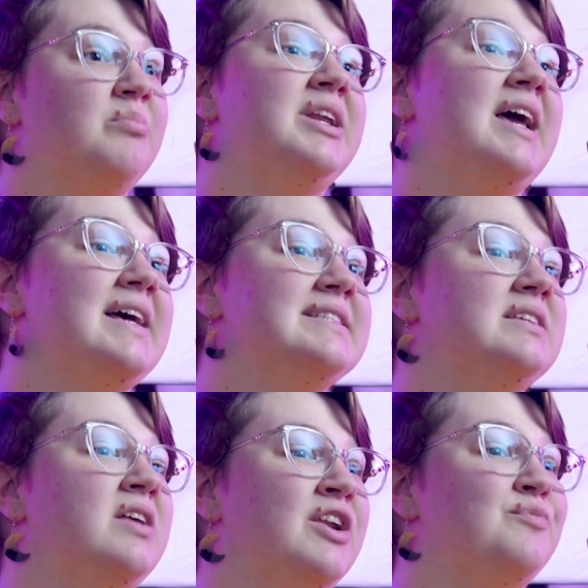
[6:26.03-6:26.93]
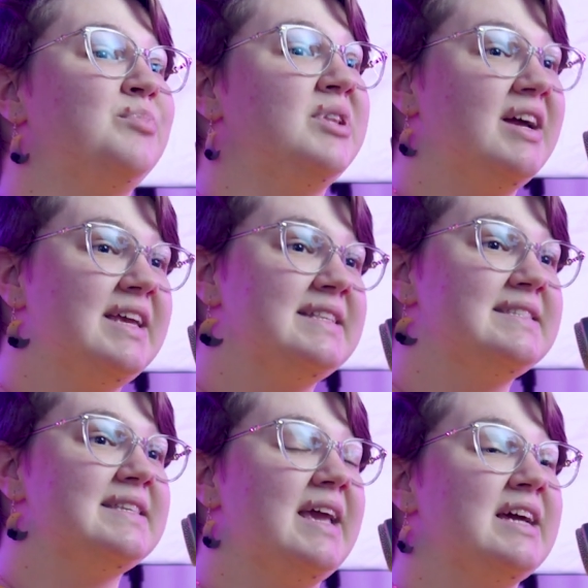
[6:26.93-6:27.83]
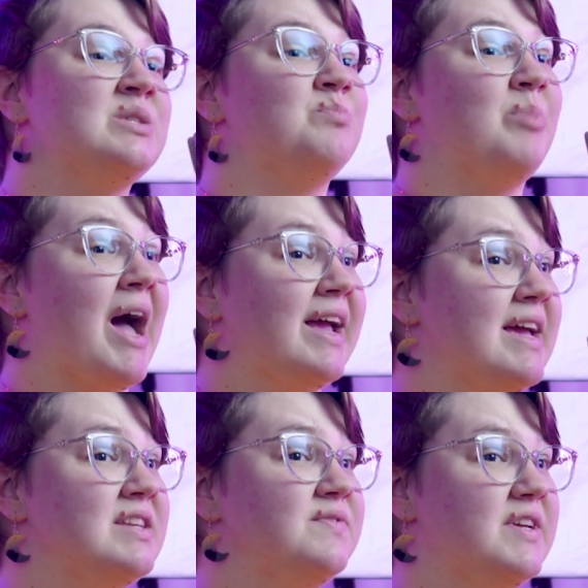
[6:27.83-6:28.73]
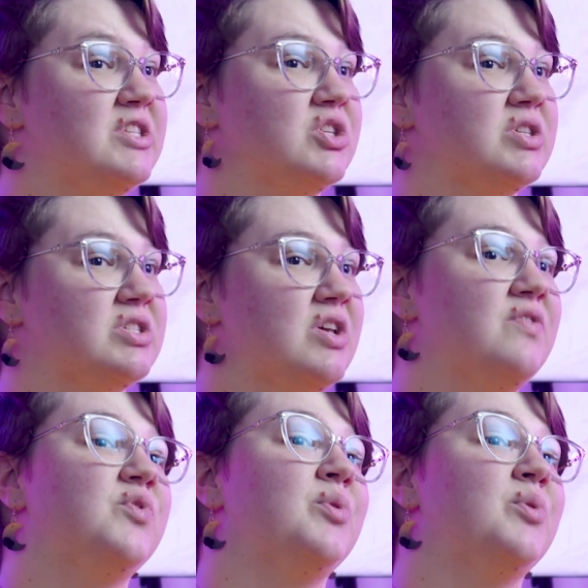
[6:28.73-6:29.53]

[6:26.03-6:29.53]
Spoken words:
but it has a lot of plugins and back-end features